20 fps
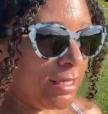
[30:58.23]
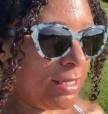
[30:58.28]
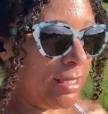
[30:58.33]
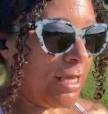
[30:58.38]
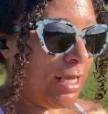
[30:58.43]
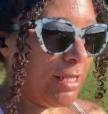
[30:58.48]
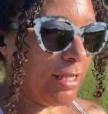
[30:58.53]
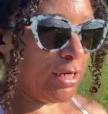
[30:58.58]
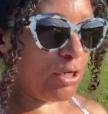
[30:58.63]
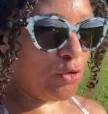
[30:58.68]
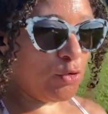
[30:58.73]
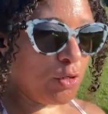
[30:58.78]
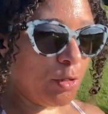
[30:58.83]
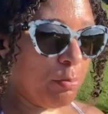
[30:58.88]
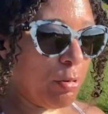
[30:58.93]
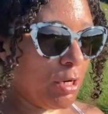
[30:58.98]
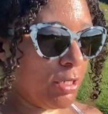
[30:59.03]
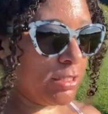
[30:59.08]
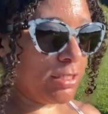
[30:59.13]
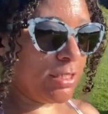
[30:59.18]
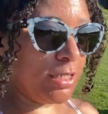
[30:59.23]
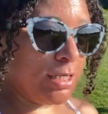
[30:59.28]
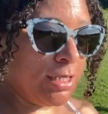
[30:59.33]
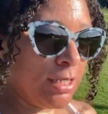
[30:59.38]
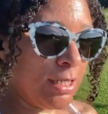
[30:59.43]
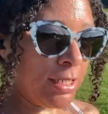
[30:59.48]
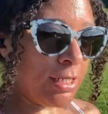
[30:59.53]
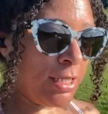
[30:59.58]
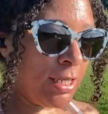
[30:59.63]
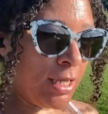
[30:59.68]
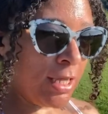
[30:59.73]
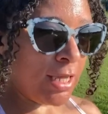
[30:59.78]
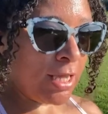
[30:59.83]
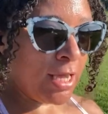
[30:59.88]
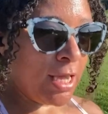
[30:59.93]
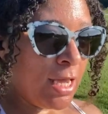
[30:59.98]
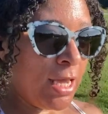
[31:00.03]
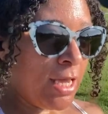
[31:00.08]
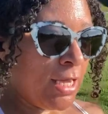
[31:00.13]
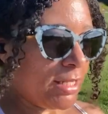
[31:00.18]
and then you the person
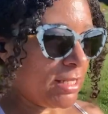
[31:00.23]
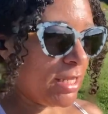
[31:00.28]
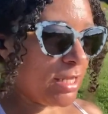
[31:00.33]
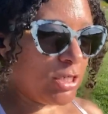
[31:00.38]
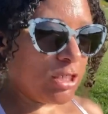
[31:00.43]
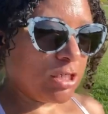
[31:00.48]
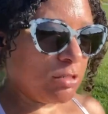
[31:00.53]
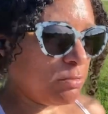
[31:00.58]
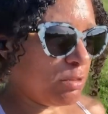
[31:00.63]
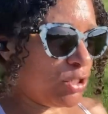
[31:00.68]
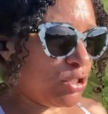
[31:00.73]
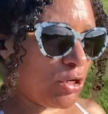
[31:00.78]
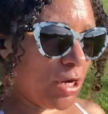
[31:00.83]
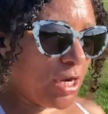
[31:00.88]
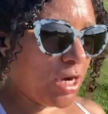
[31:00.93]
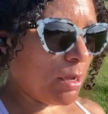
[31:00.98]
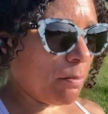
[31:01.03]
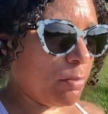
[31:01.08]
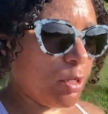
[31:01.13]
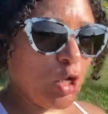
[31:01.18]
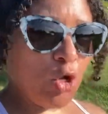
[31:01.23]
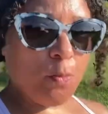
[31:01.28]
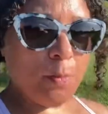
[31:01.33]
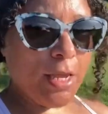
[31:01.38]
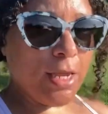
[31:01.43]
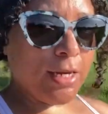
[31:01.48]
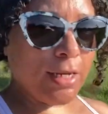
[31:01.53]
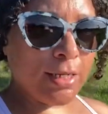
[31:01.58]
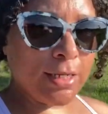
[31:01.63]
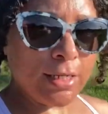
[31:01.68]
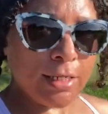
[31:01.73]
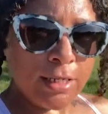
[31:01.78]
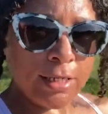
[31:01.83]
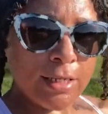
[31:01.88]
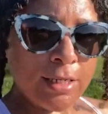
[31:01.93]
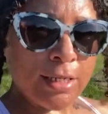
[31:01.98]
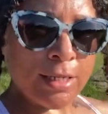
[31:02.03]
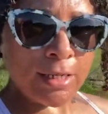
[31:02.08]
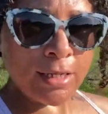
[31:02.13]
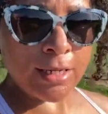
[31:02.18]
that just be straight up blooming.
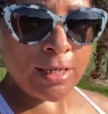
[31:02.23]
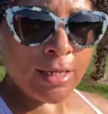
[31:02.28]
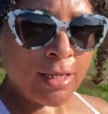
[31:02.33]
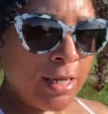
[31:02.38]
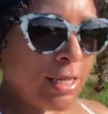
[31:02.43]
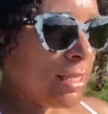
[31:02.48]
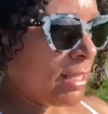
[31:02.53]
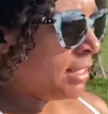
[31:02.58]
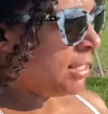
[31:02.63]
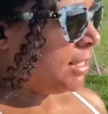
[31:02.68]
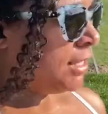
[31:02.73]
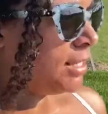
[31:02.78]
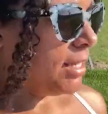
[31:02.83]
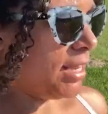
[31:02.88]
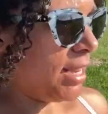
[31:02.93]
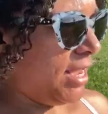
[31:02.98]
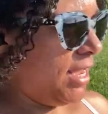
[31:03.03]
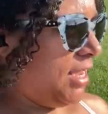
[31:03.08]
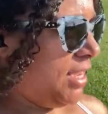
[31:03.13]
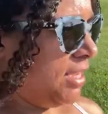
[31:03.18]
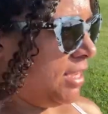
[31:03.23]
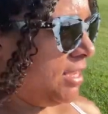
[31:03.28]
Like,